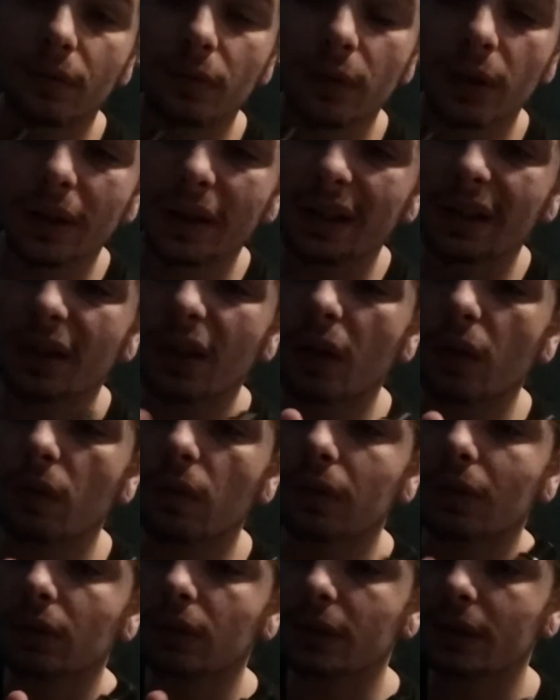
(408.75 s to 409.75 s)
Really low
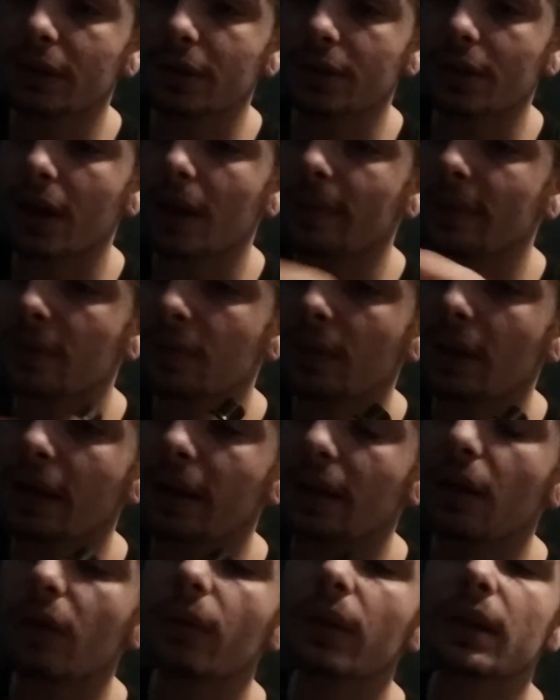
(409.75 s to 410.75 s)
voltage drop is what I
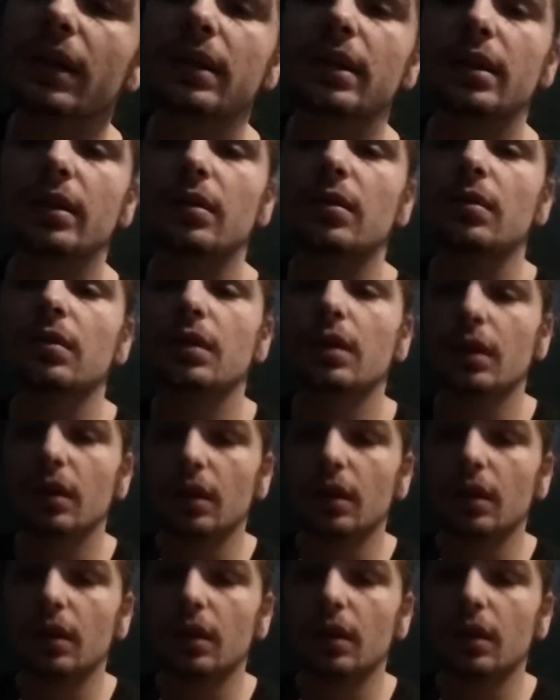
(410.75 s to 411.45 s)
noticed, too.